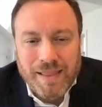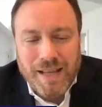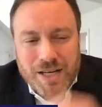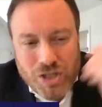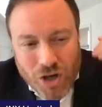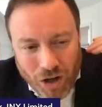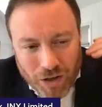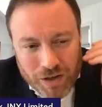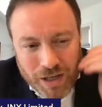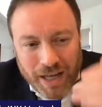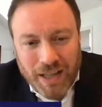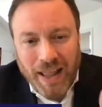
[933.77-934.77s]
The
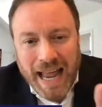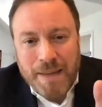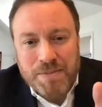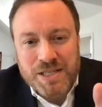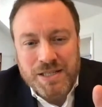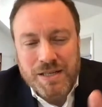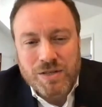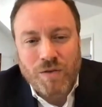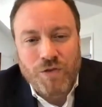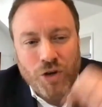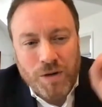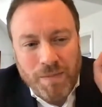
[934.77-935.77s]
dollar collapsed. So
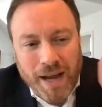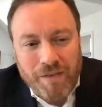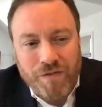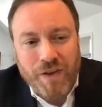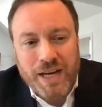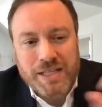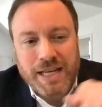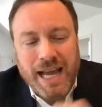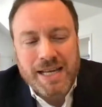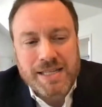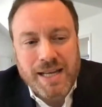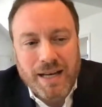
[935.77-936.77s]
if you can buy a fixed
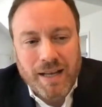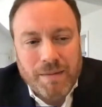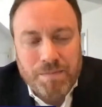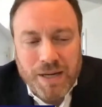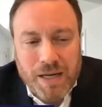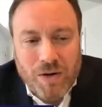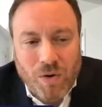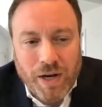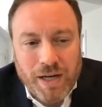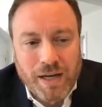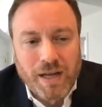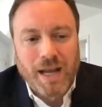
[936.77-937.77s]
asset like
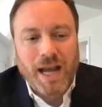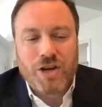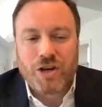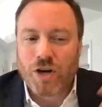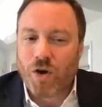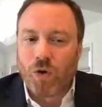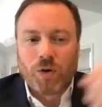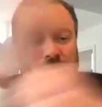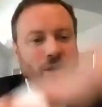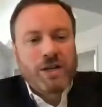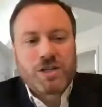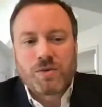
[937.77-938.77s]
Bitcoin and you can
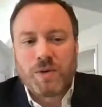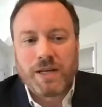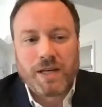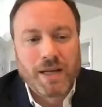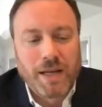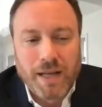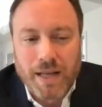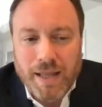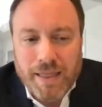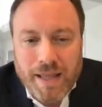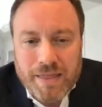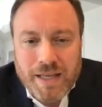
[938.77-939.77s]
hold on to it,
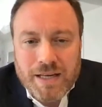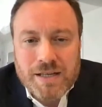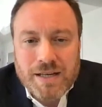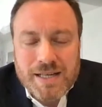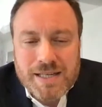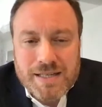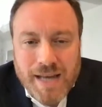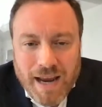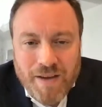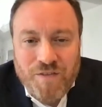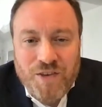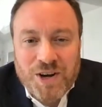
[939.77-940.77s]
that thing's going to
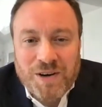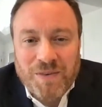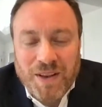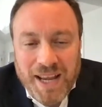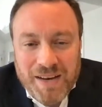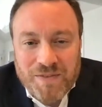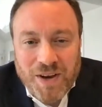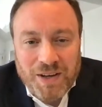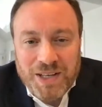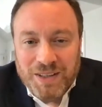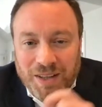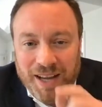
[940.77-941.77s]
save your life,
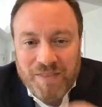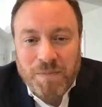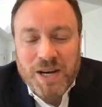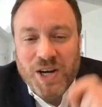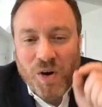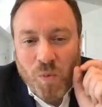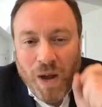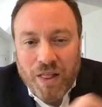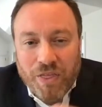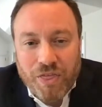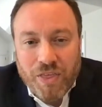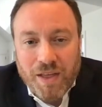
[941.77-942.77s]
not your life, but your
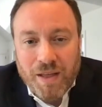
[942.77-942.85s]
wealth.